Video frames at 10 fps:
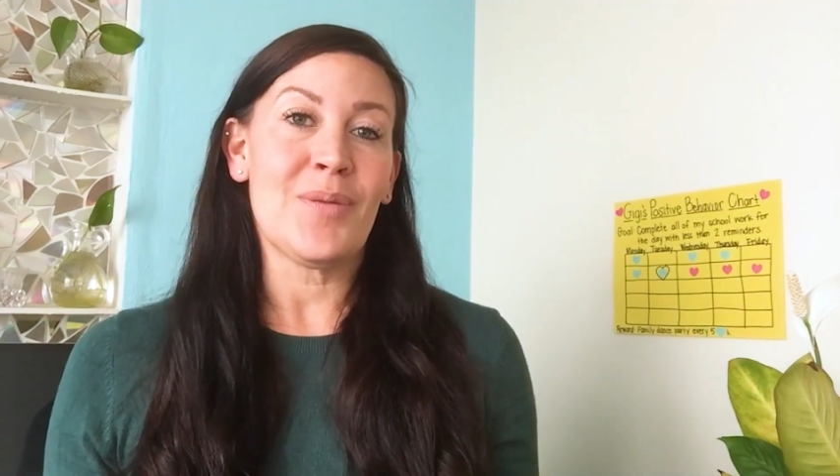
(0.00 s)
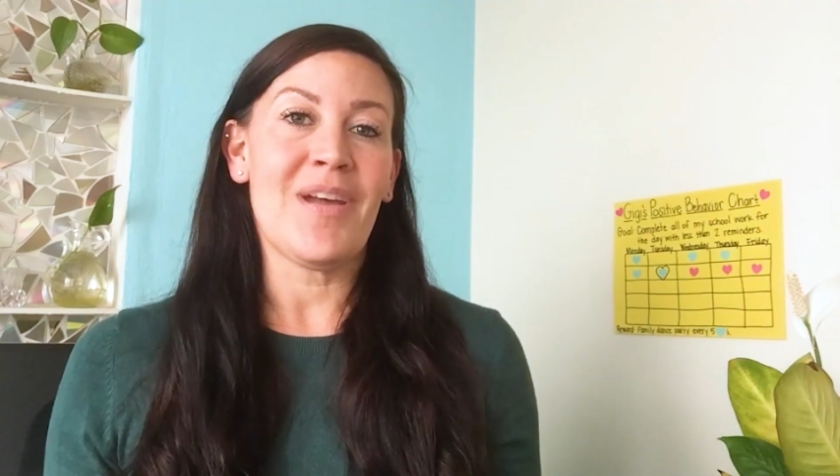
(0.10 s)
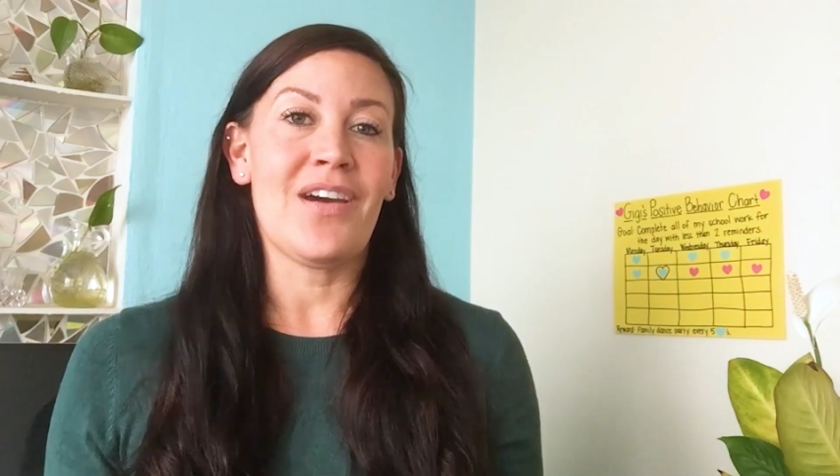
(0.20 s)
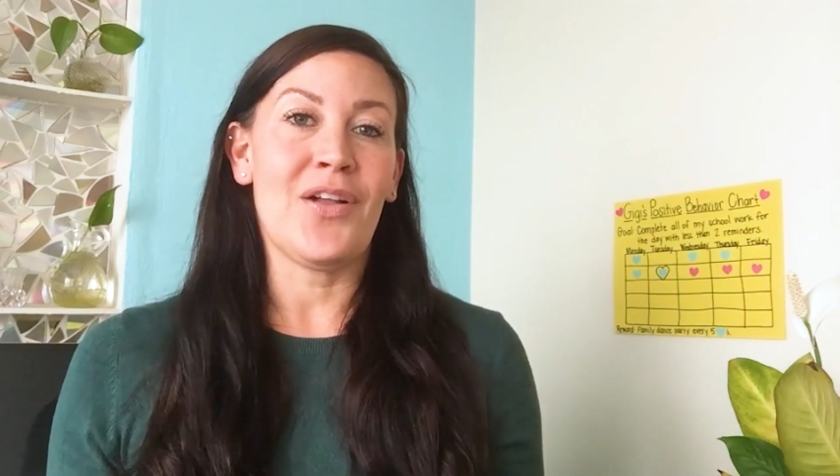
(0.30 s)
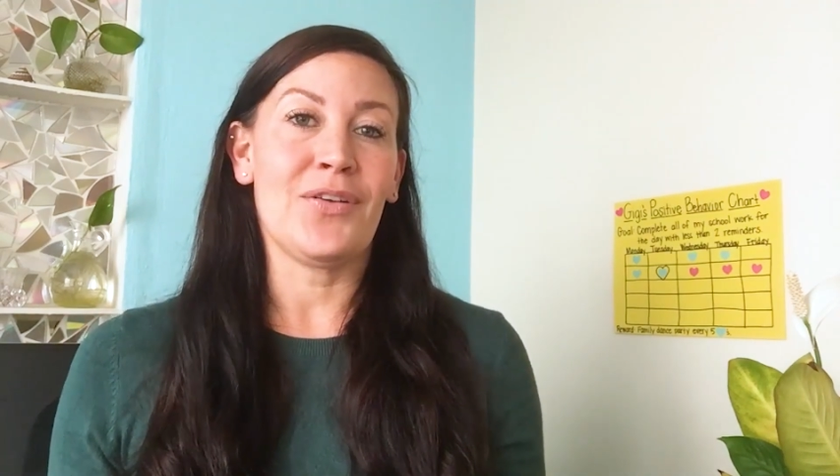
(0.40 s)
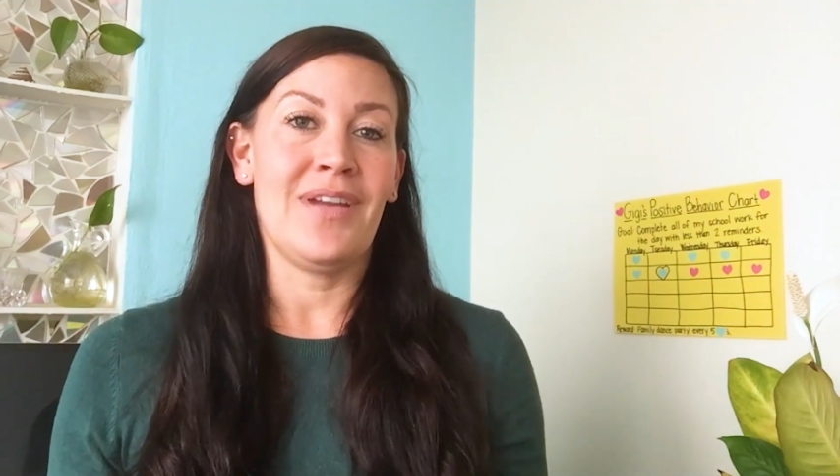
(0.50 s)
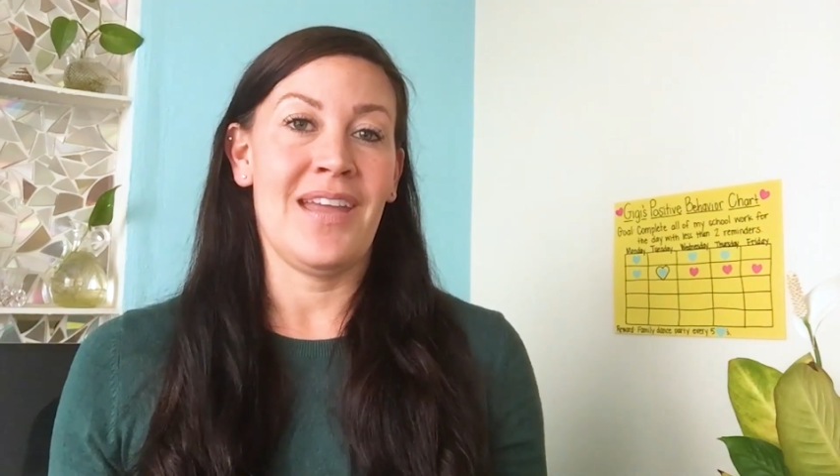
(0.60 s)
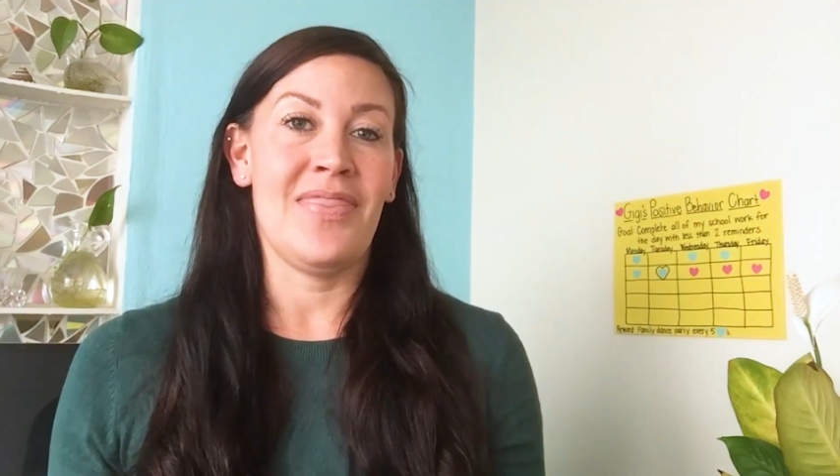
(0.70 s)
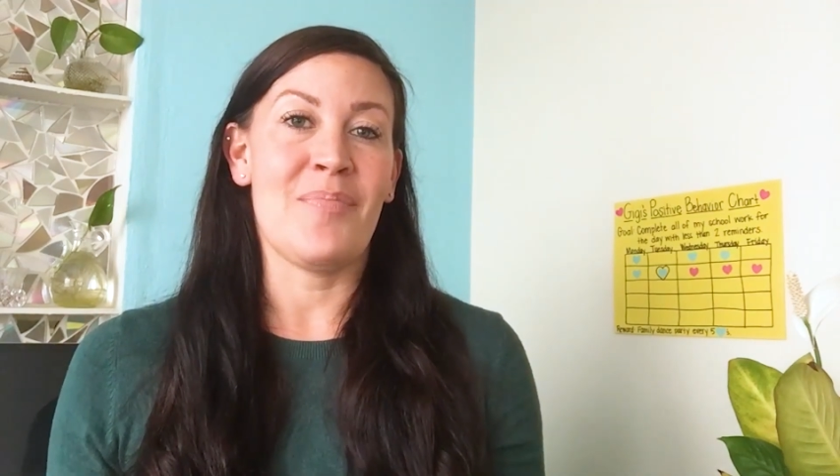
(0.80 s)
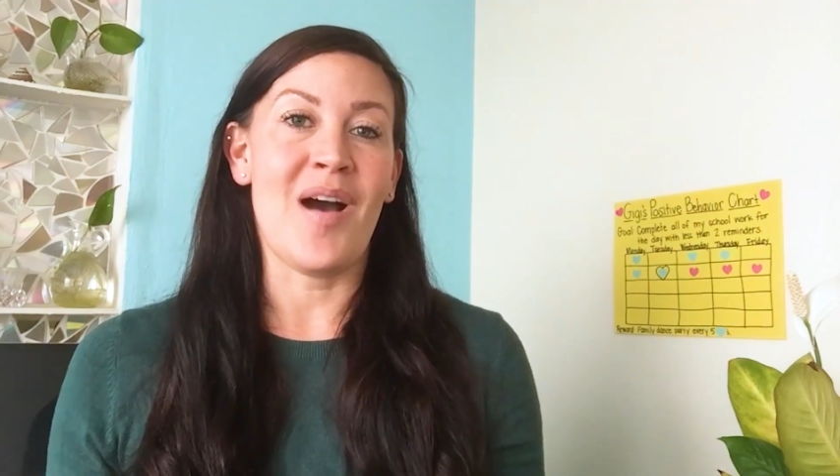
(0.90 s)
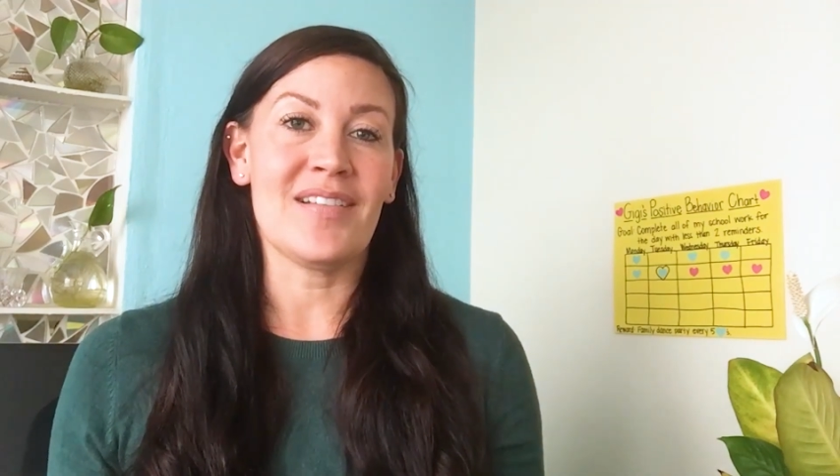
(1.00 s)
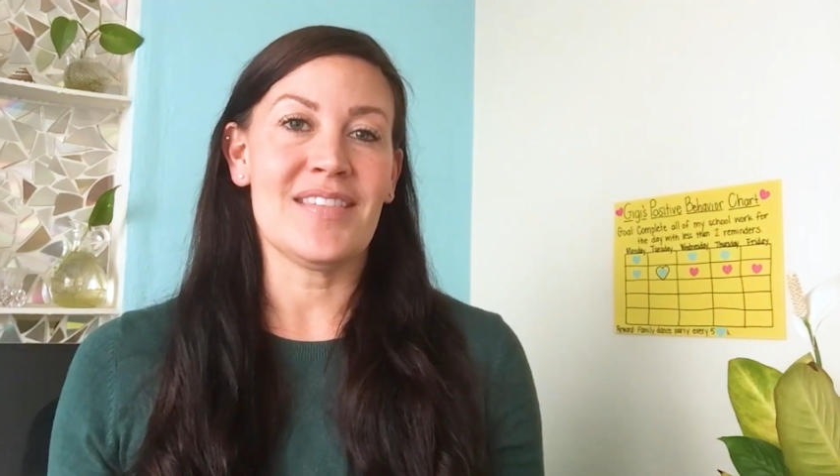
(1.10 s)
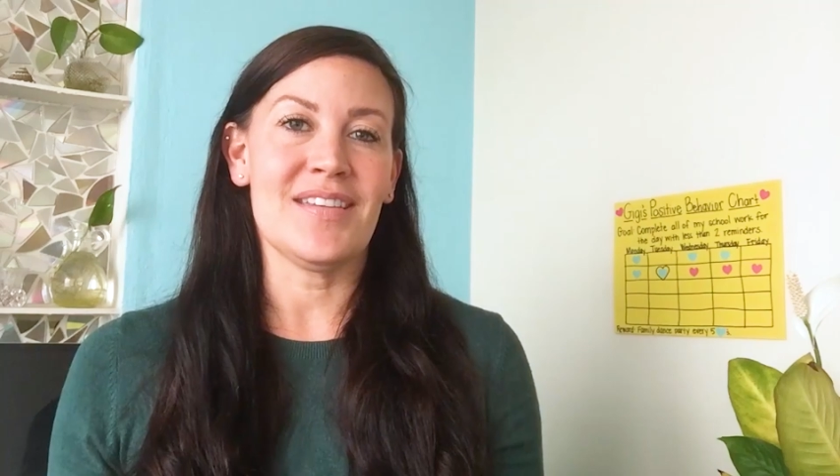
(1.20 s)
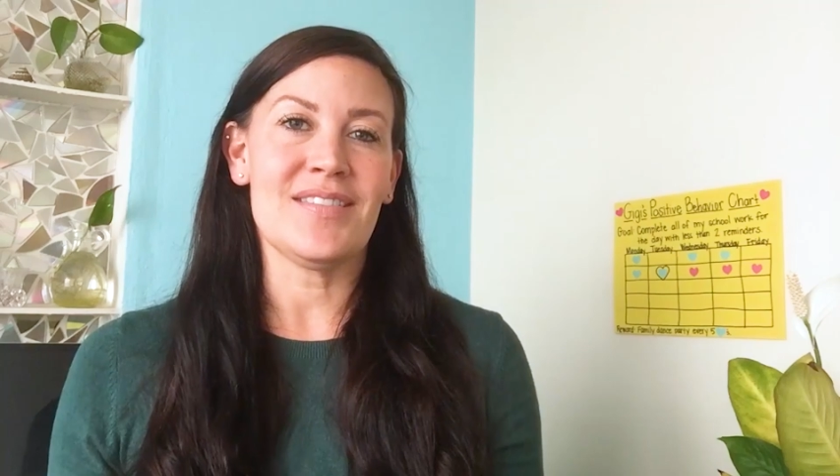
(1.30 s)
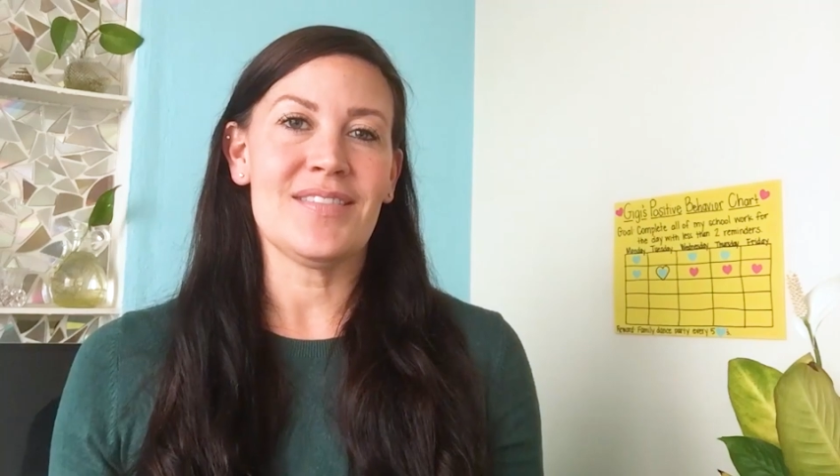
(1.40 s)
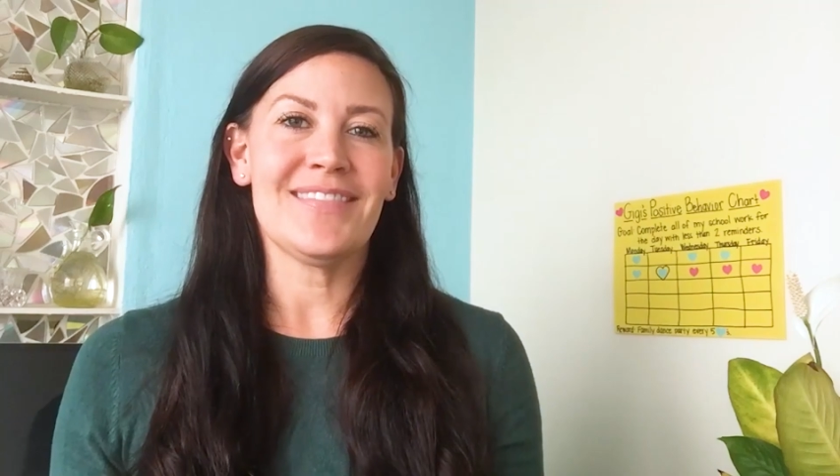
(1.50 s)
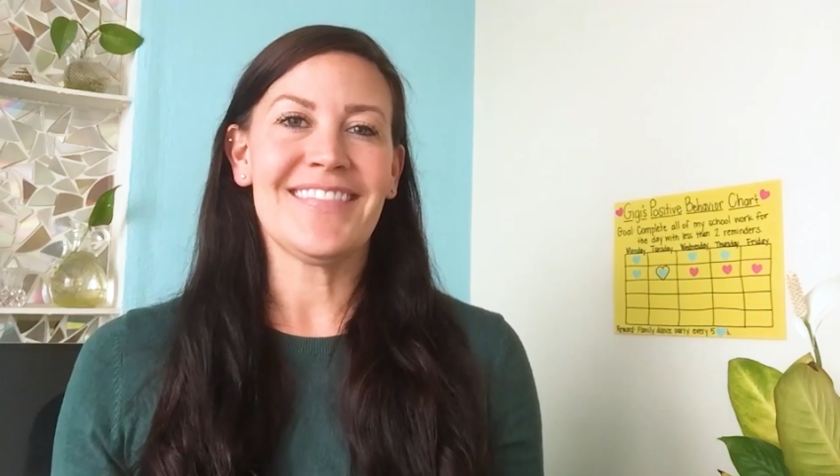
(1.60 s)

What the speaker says: or by coloring in the boxes.